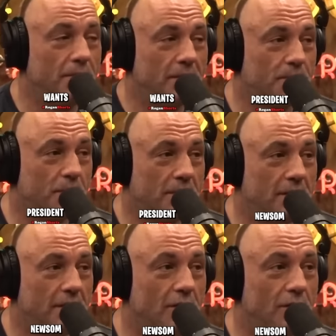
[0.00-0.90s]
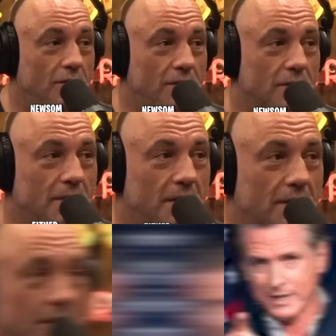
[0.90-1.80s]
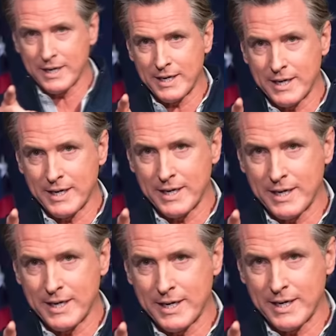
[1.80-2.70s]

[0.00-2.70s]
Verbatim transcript: wants President Newsom either. Nobody believes in that